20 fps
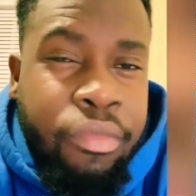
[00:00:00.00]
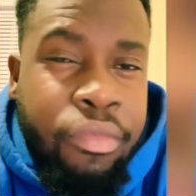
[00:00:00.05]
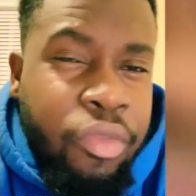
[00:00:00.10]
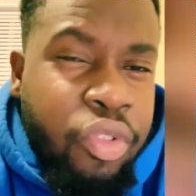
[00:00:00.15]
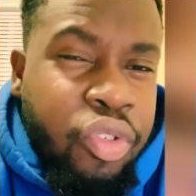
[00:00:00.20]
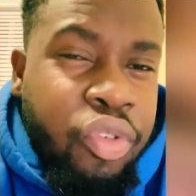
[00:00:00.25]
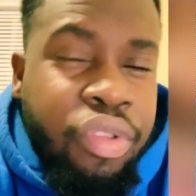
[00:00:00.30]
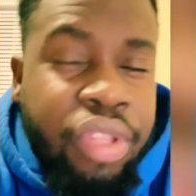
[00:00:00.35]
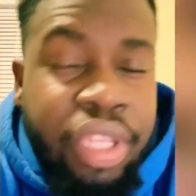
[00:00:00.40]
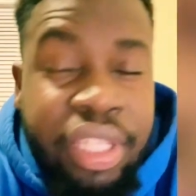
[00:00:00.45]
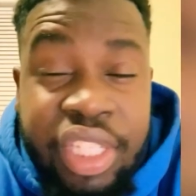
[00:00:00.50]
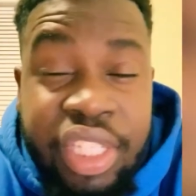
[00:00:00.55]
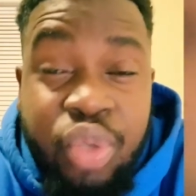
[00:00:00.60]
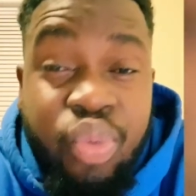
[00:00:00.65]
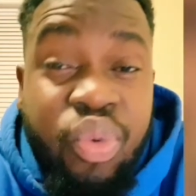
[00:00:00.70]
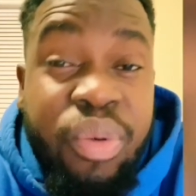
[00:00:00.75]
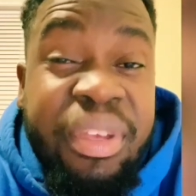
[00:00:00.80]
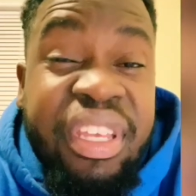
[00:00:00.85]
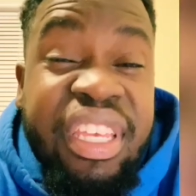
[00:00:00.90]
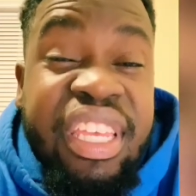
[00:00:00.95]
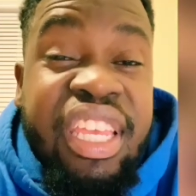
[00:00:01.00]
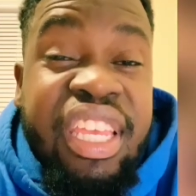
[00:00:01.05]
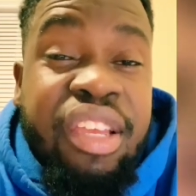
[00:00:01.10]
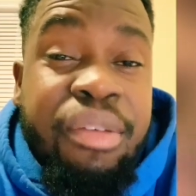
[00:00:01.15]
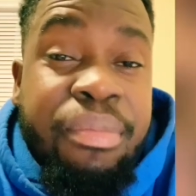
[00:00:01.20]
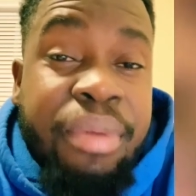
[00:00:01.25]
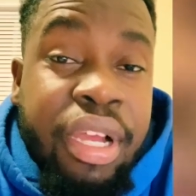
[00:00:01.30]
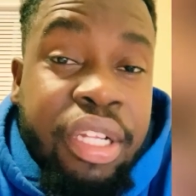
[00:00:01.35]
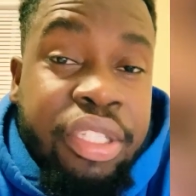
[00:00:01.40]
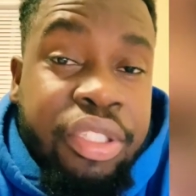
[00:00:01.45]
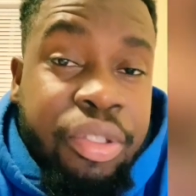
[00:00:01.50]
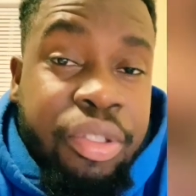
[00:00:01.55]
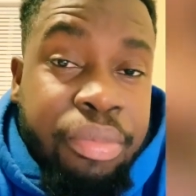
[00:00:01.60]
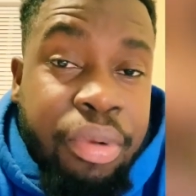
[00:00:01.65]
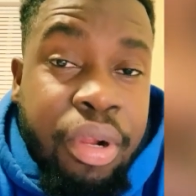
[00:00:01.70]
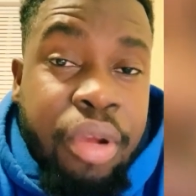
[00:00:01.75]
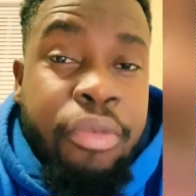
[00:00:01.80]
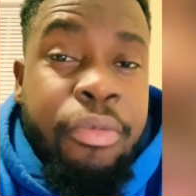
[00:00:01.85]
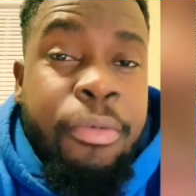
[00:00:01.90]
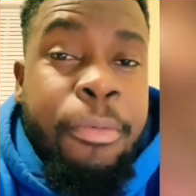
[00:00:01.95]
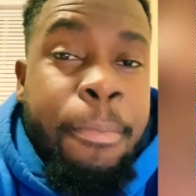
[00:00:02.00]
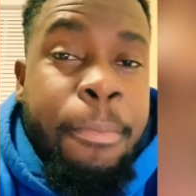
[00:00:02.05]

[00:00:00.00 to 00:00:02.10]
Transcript: Do you think this woman care about you, bro?